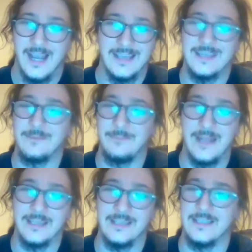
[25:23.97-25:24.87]
I think
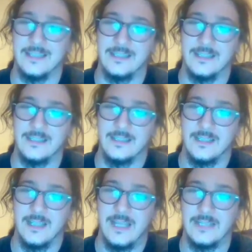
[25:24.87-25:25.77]
betting the distance
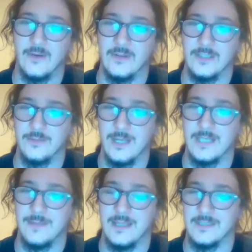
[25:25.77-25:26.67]
is honestly your
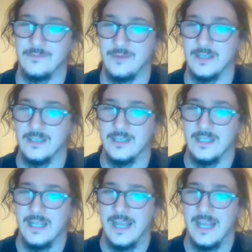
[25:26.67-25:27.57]
best bet in this fight.
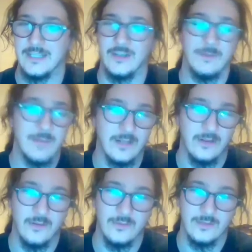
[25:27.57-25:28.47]
It's going to be
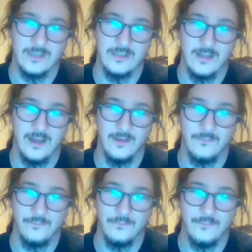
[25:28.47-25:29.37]
close.
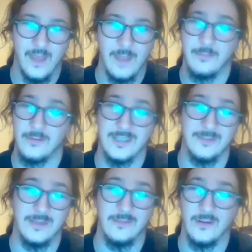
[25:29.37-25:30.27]
I
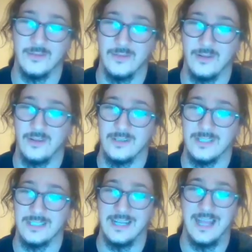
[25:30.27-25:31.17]
personally believe Andrei
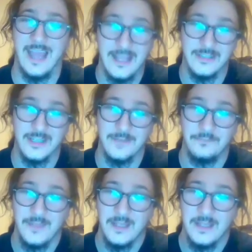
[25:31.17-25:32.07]
Arlovski is going to edge it,
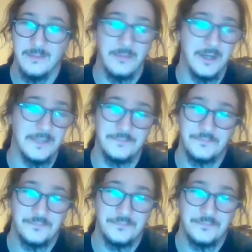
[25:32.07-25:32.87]
but